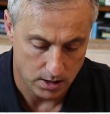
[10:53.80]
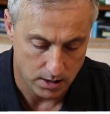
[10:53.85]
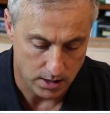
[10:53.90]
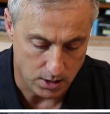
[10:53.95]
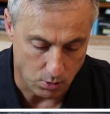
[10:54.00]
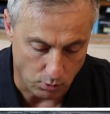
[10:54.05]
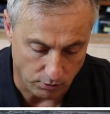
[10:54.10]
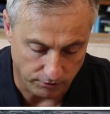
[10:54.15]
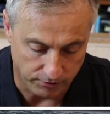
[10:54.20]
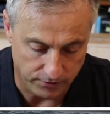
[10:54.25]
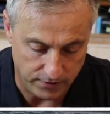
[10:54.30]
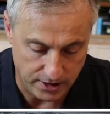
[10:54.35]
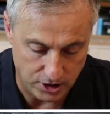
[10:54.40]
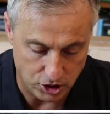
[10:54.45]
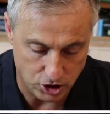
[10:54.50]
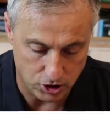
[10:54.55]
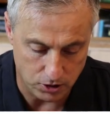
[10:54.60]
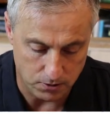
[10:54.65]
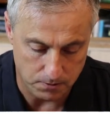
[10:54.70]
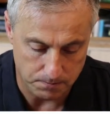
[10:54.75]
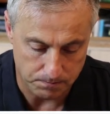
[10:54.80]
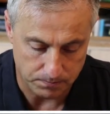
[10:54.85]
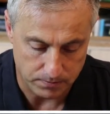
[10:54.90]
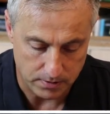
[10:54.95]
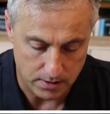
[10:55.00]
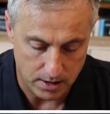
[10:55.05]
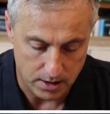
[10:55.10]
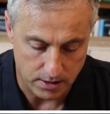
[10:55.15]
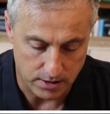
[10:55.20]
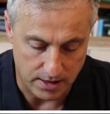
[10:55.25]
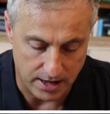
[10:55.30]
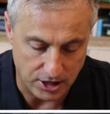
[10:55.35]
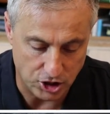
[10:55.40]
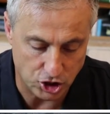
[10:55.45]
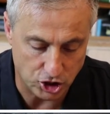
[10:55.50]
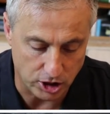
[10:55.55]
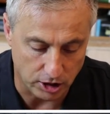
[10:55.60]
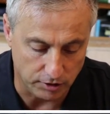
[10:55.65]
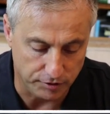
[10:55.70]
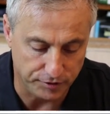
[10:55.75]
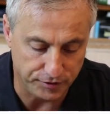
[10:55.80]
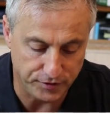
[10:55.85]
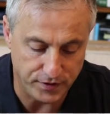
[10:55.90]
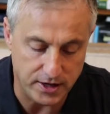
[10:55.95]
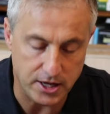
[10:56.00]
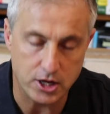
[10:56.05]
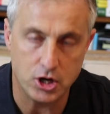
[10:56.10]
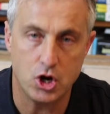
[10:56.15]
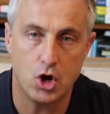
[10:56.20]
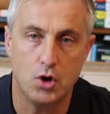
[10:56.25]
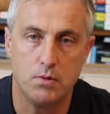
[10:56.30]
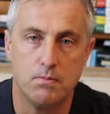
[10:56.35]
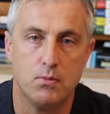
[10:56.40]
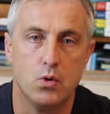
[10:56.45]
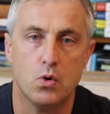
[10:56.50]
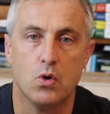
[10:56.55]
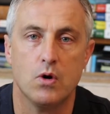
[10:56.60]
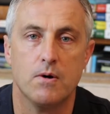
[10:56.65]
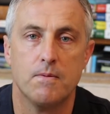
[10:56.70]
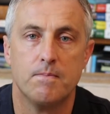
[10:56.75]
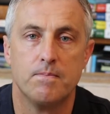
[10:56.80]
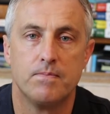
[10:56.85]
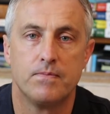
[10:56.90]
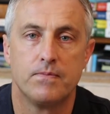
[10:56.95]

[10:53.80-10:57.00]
He will feed you. They shall fear no more.